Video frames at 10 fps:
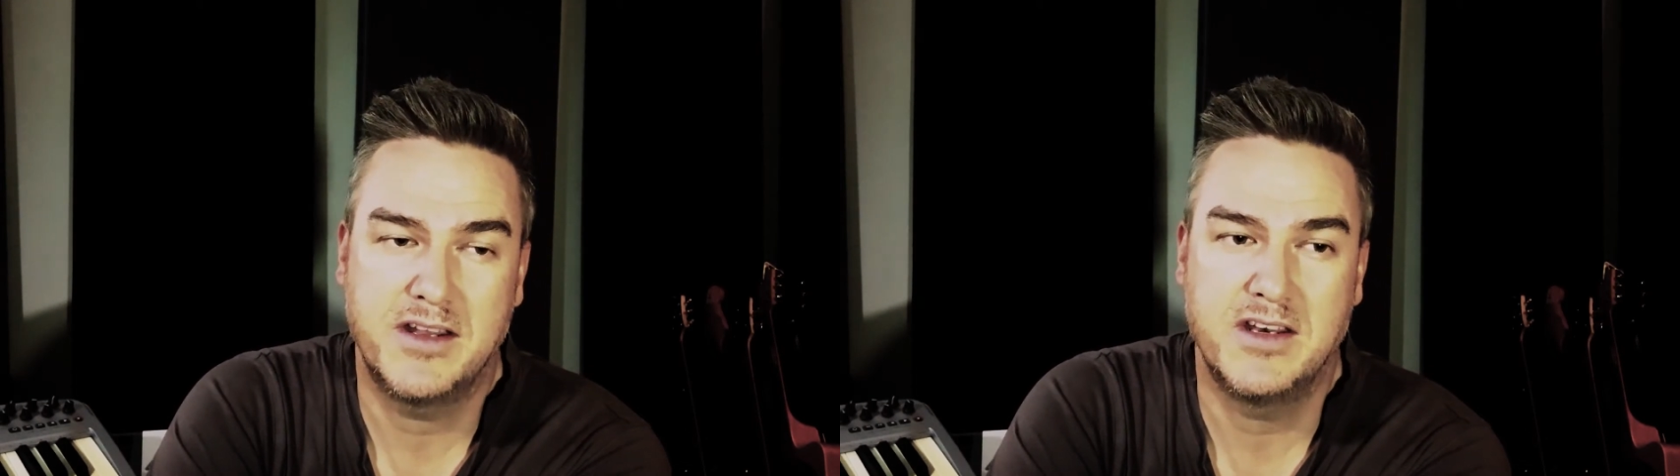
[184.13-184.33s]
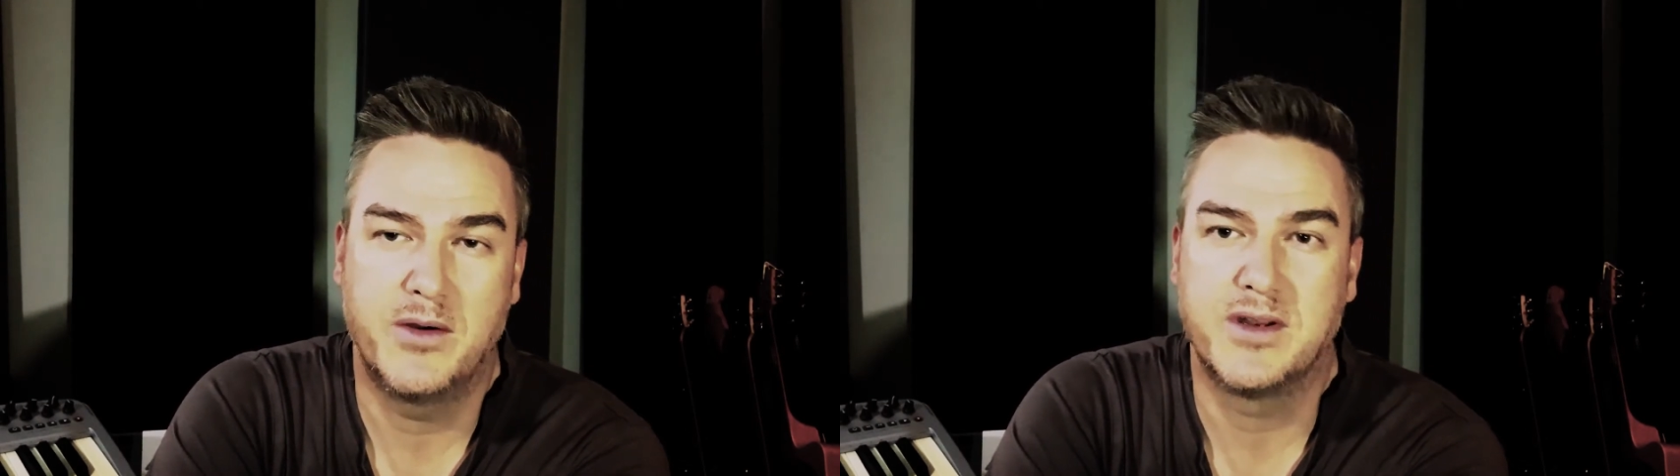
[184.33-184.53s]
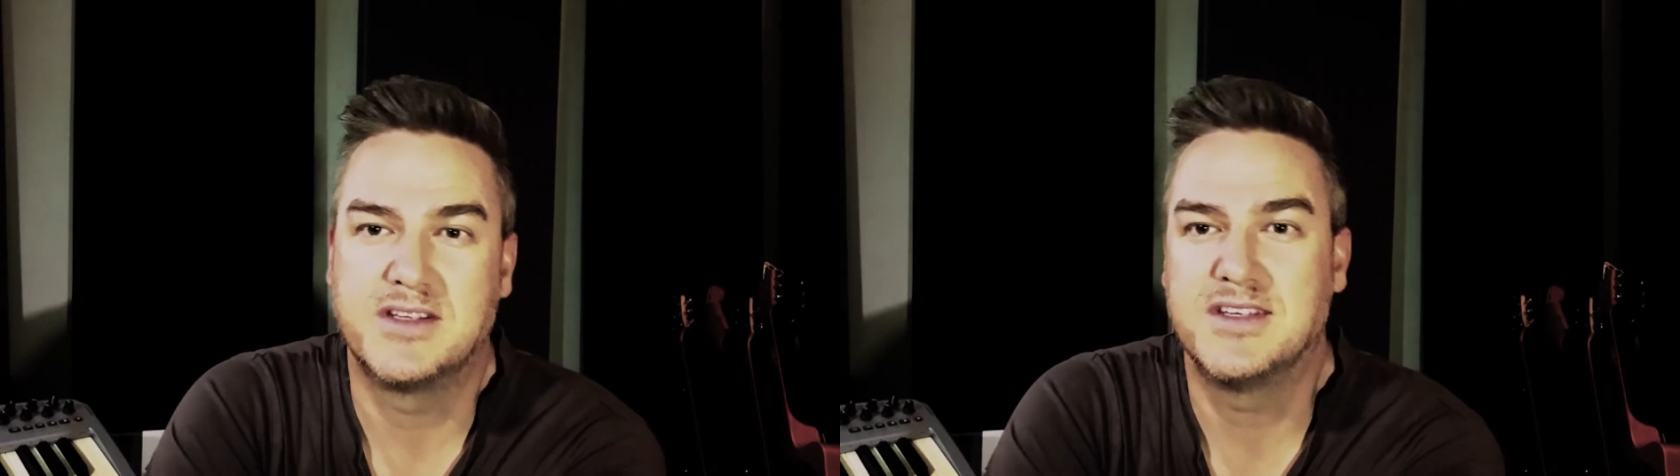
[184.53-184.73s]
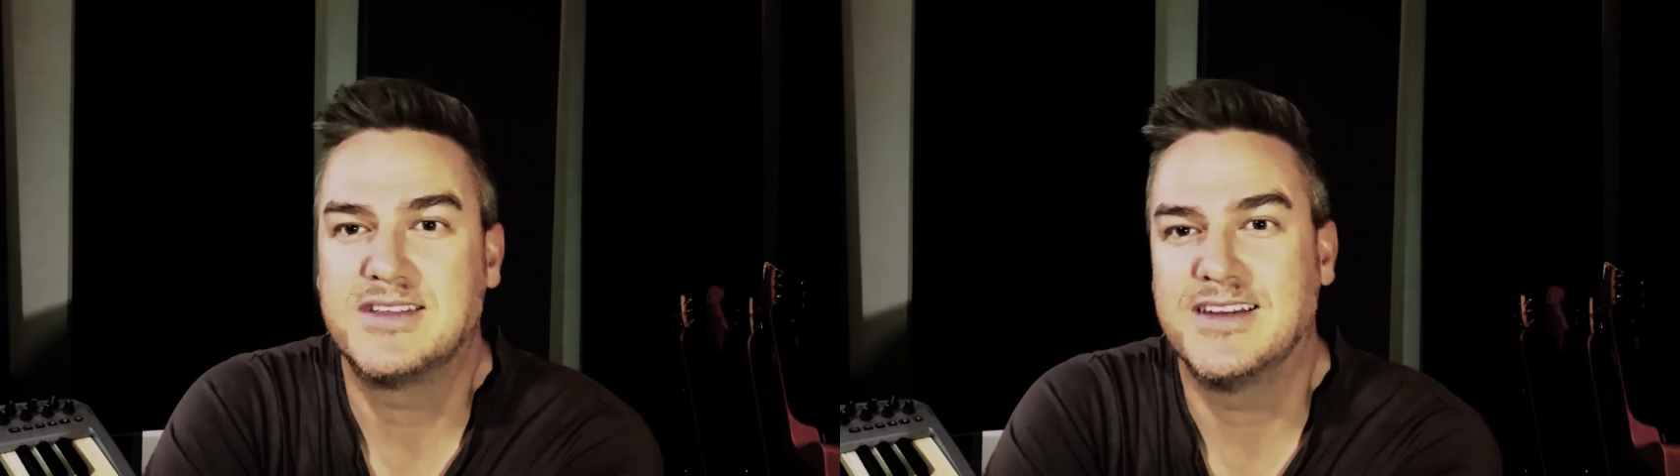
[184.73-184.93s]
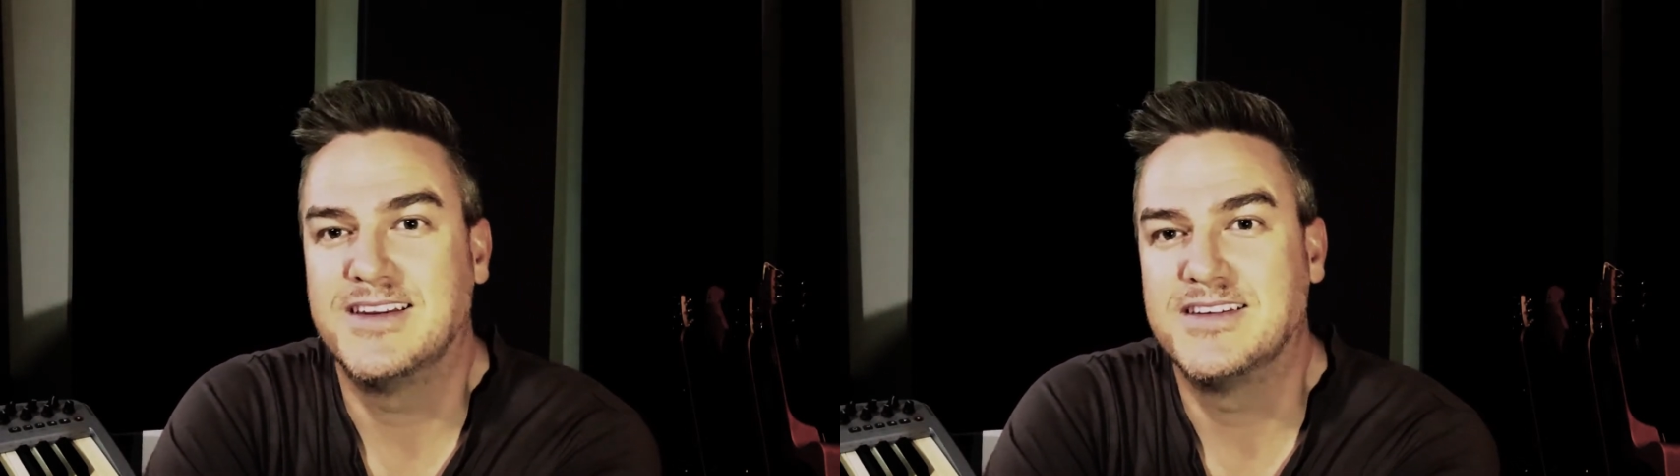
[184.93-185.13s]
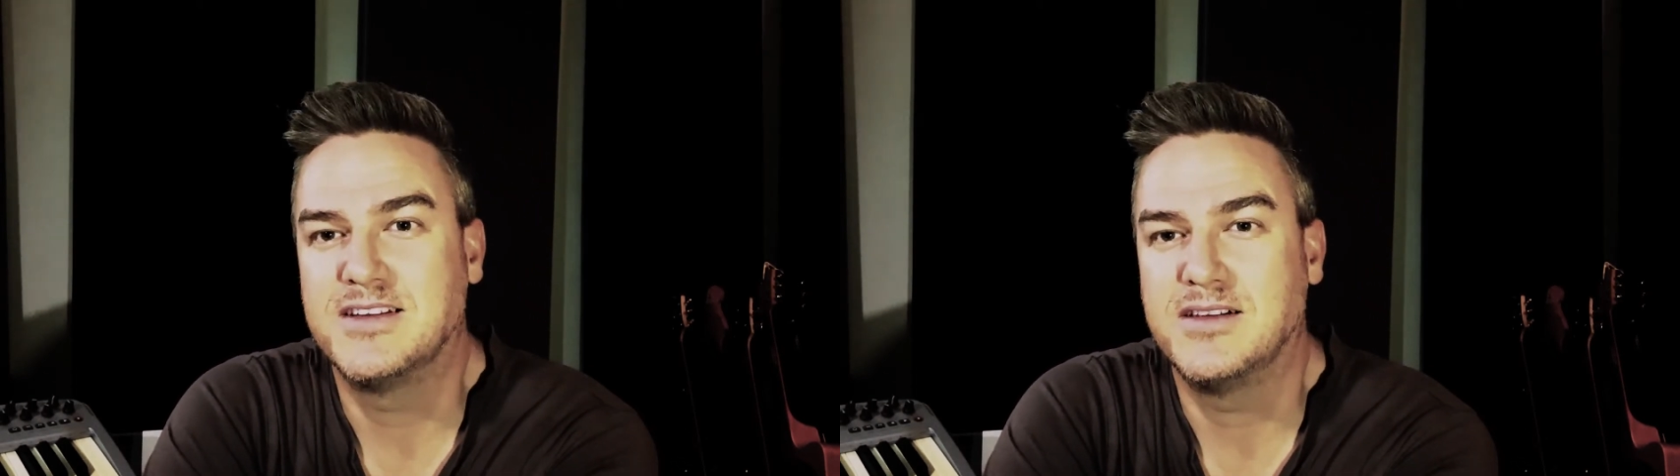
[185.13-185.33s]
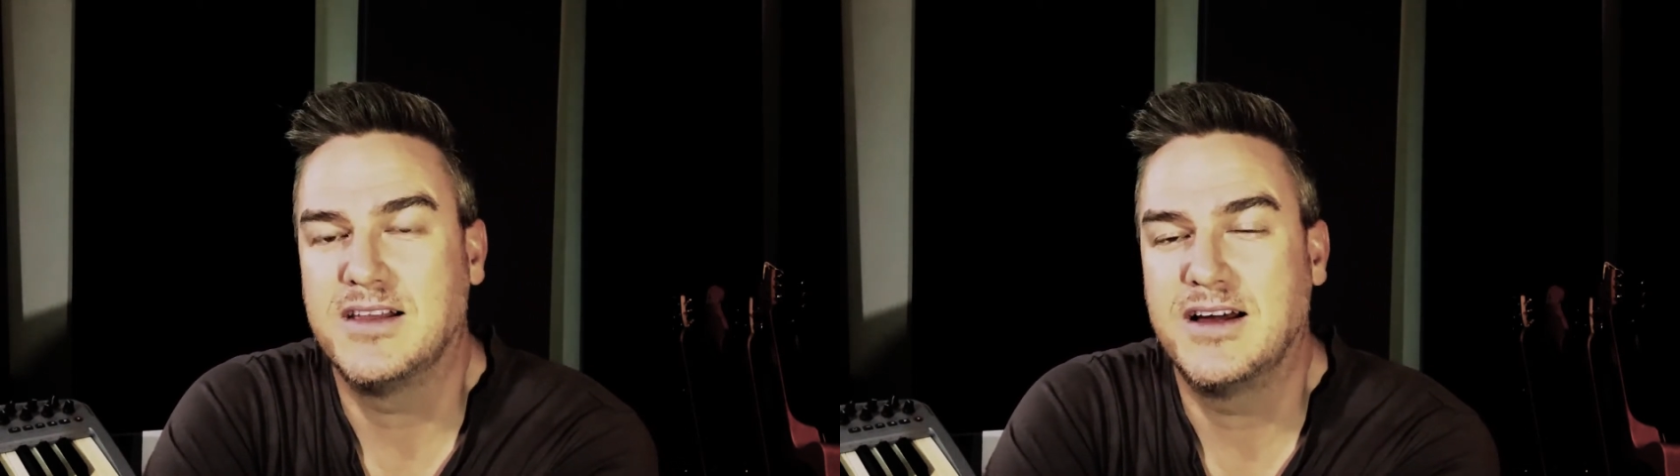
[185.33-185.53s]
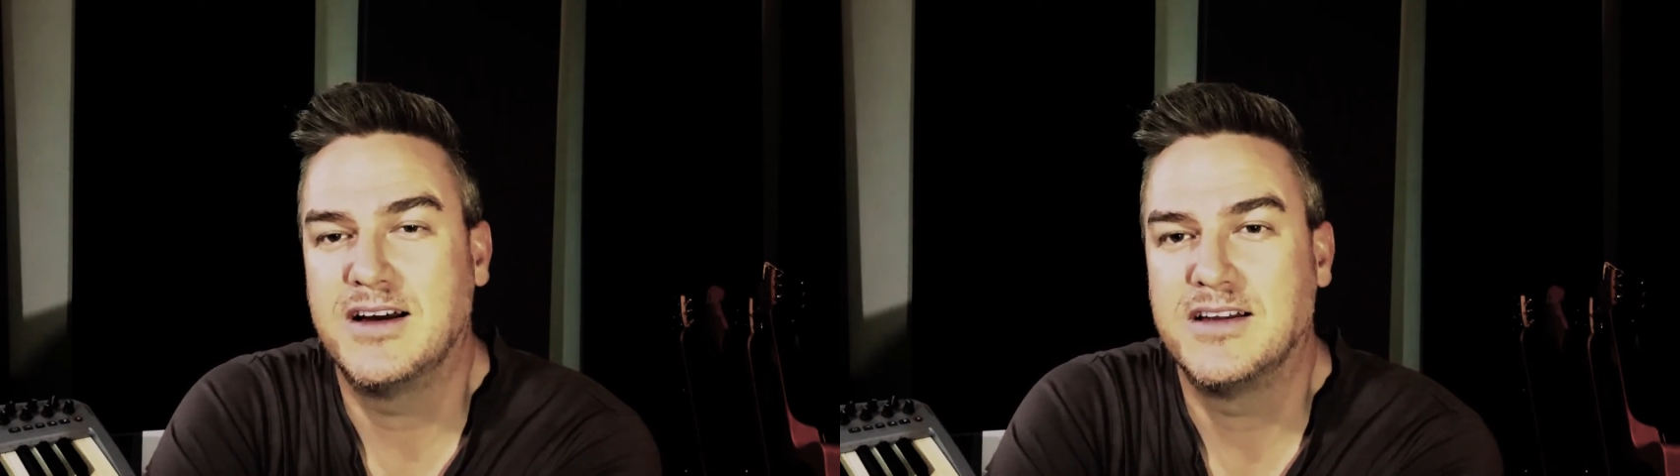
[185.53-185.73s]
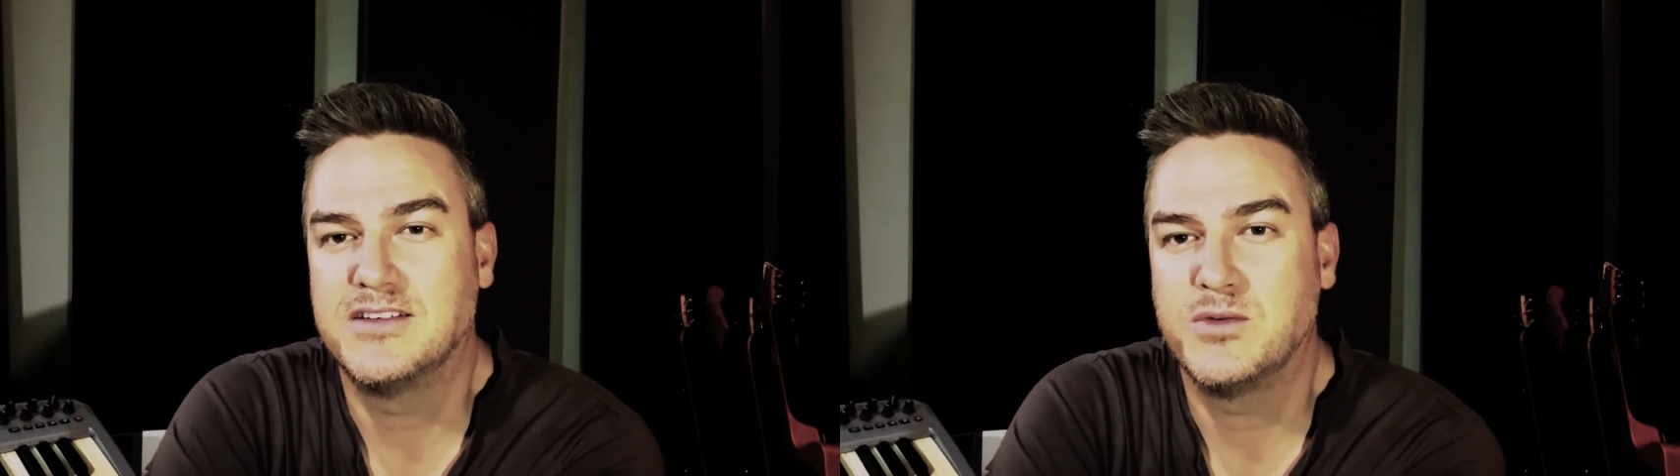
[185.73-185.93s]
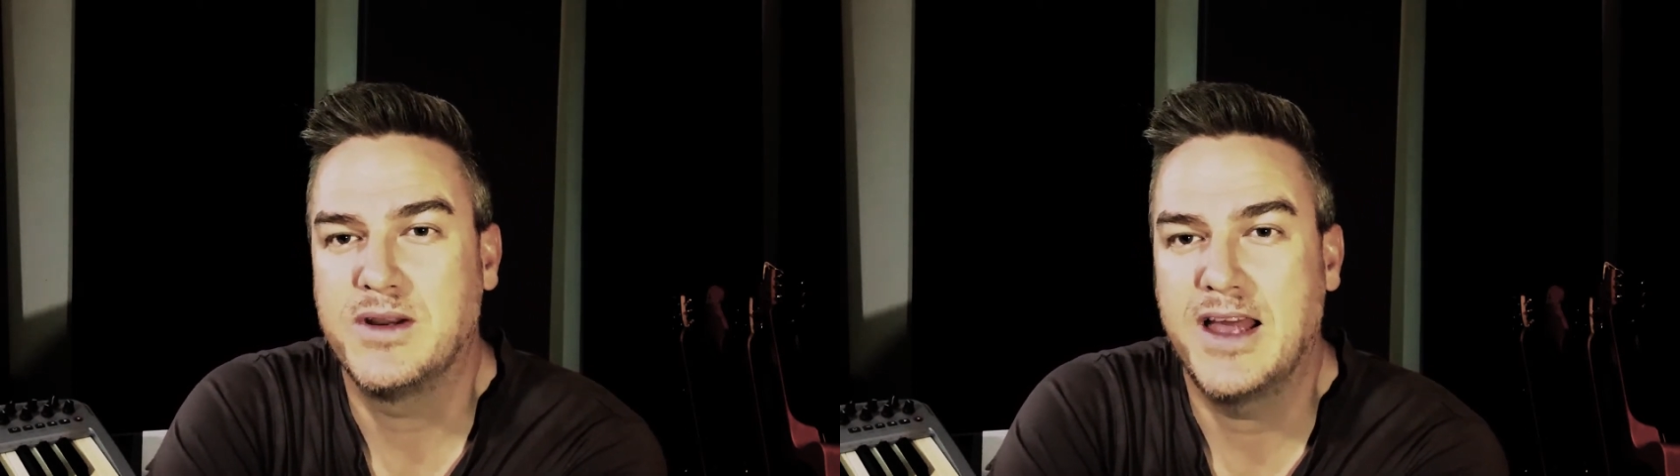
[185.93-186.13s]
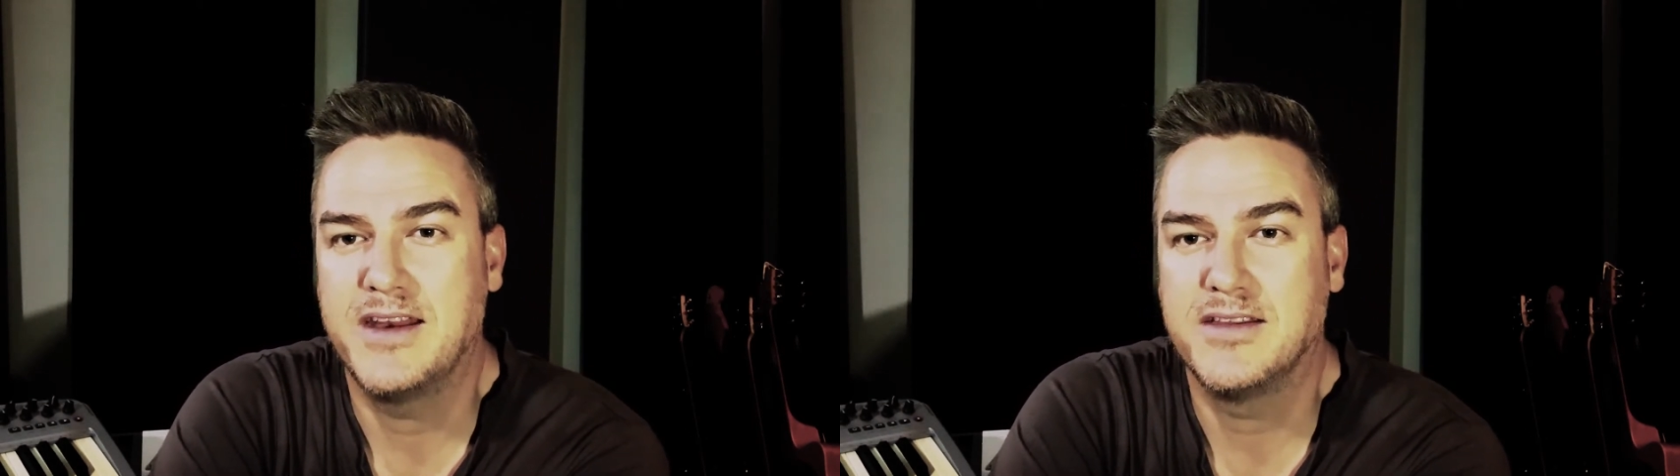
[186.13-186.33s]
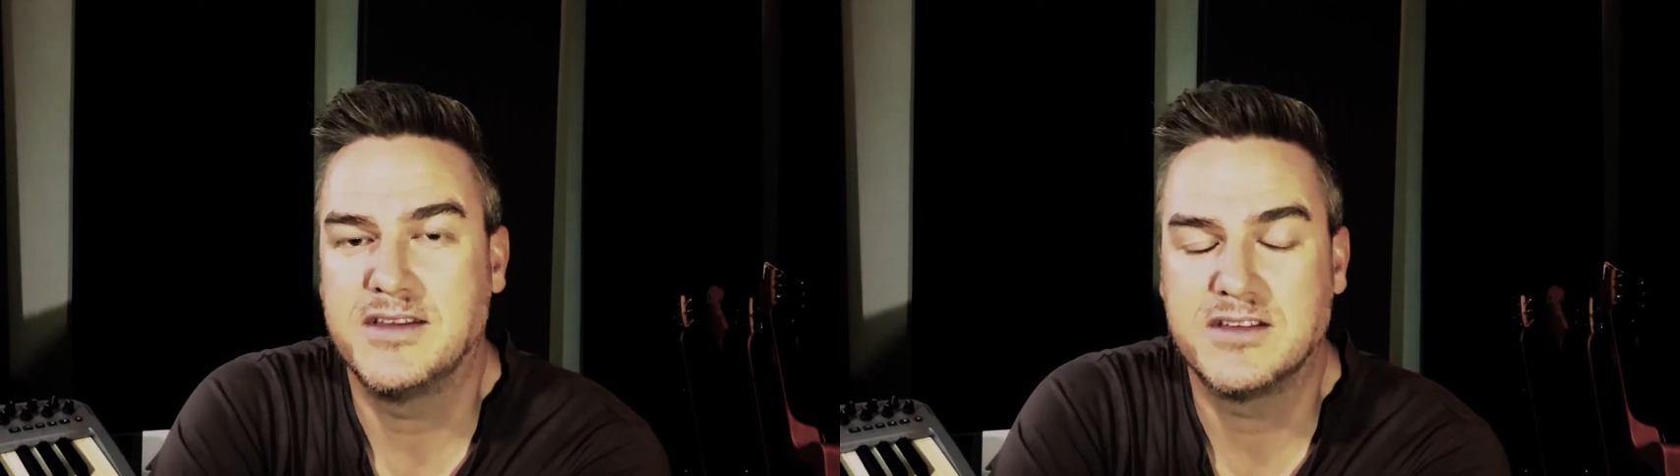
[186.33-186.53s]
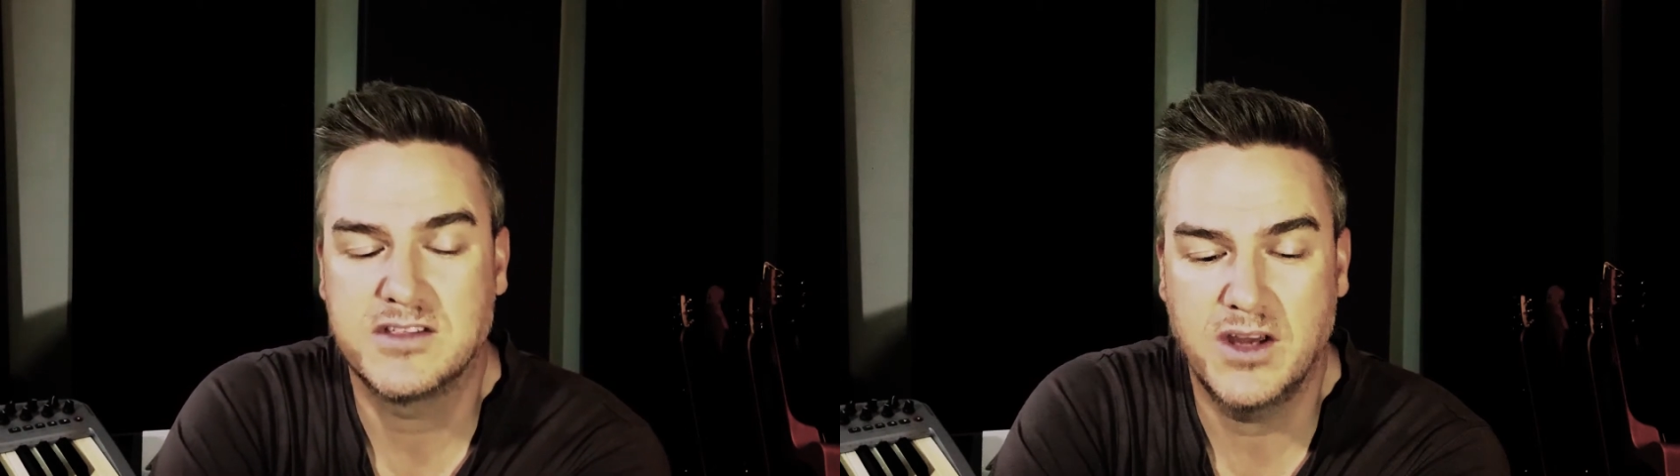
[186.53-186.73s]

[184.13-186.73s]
I didn't know it existed until we landed this.